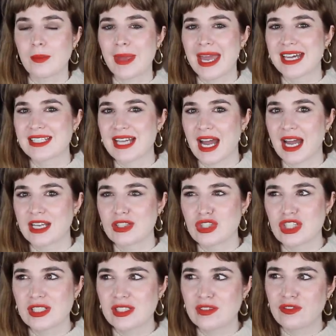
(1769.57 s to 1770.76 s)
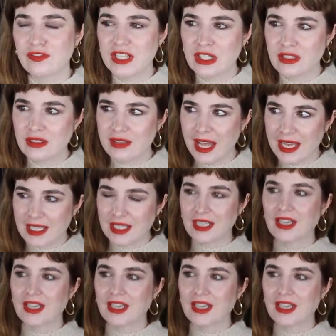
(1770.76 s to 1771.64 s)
And I just feel like